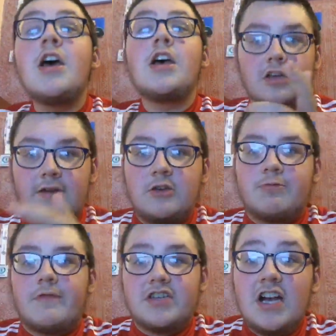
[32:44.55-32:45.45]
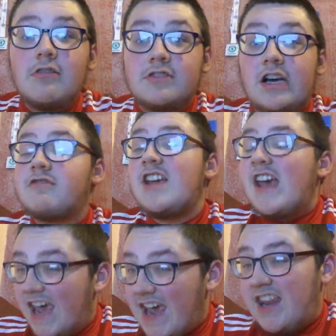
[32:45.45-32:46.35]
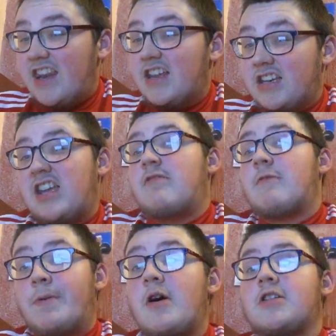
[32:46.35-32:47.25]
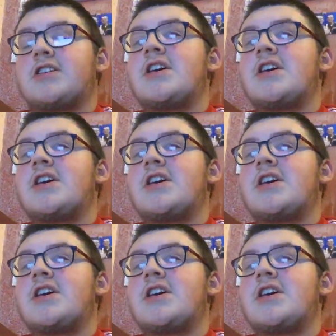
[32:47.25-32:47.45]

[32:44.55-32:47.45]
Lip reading: you end up with a shout out in the report.